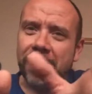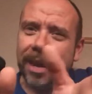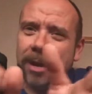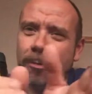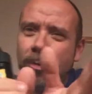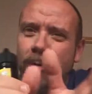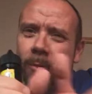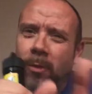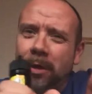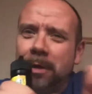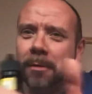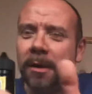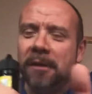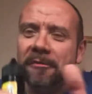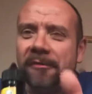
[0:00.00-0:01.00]
They were one
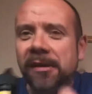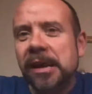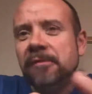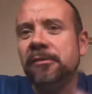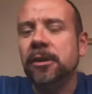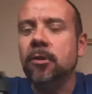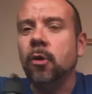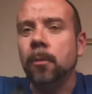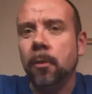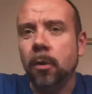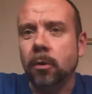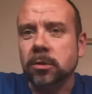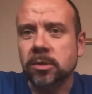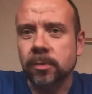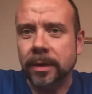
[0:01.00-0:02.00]
of my favourite little
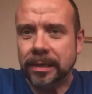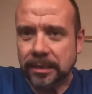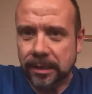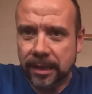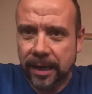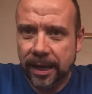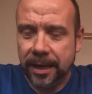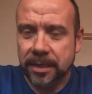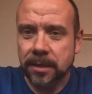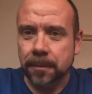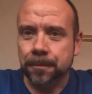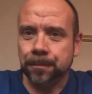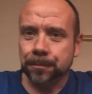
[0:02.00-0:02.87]
boiled sweets as a kid.